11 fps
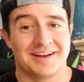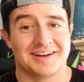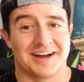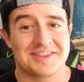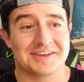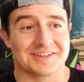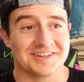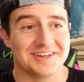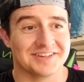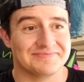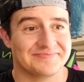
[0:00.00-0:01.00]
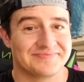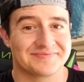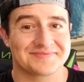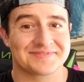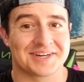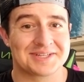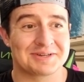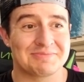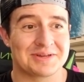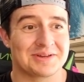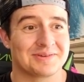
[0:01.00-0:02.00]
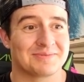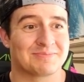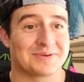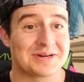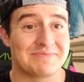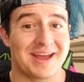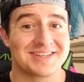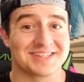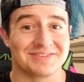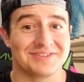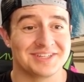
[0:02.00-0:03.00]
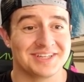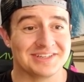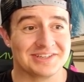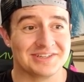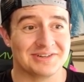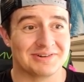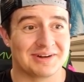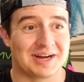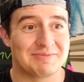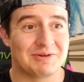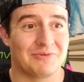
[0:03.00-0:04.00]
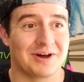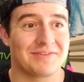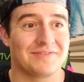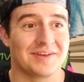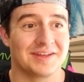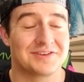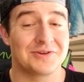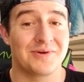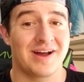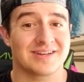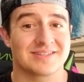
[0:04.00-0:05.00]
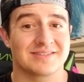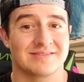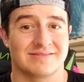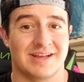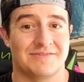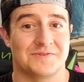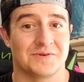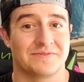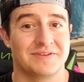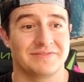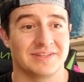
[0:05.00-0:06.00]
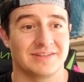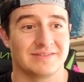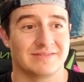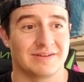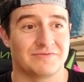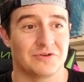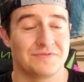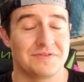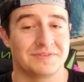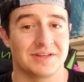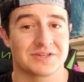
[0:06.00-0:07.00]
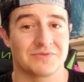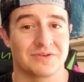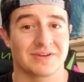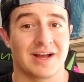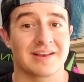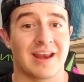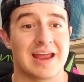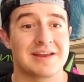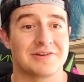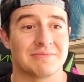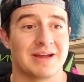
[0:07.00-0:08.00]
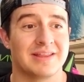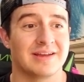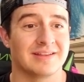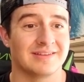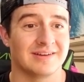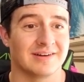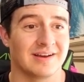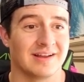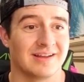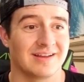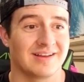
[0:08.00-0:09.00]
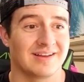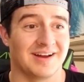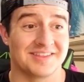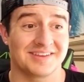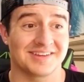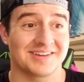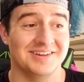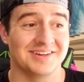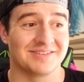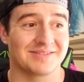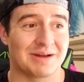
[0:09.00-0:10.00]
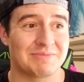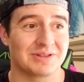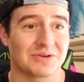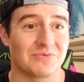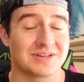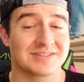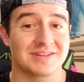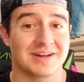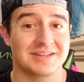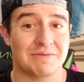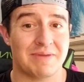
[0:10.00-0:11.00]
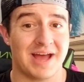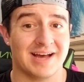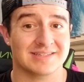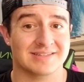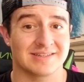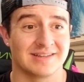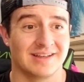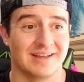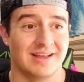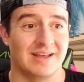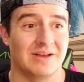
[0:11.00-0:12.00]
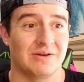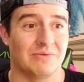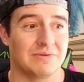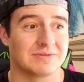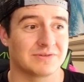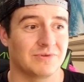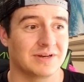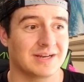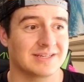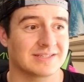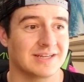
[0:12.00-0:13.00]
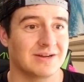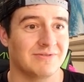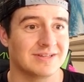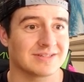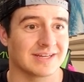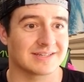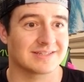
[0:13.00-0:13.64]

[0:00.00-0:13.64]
I think it could. I think it'd be pretty amazing if it did too. I mean, what if it 2x that 450-ish? What if it got to 900 by the end of the year? I think it could. I mean, look what it's done in the past. What did I say it was? Like